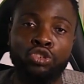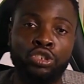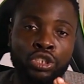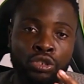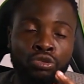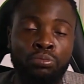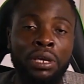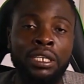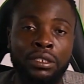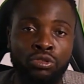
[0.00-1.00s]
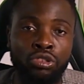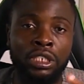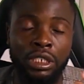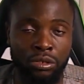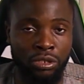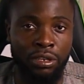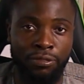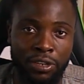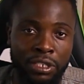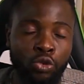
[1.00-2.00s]
make sure you make good
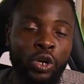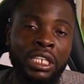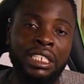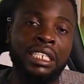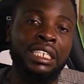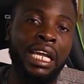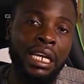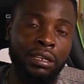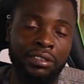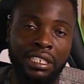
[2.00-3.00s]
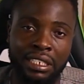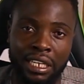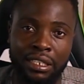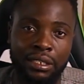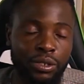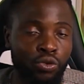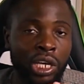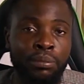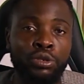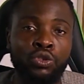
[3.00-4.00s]
use of it so that at the end of the day,
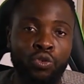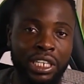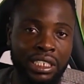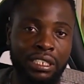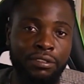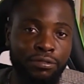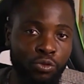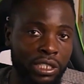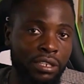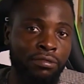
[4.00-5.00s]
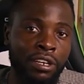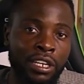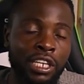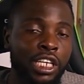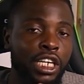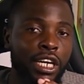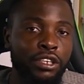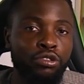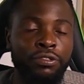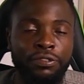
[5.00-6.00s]
you are able to achieve whatever
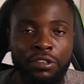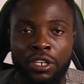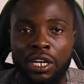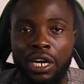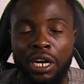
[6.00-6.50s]
you've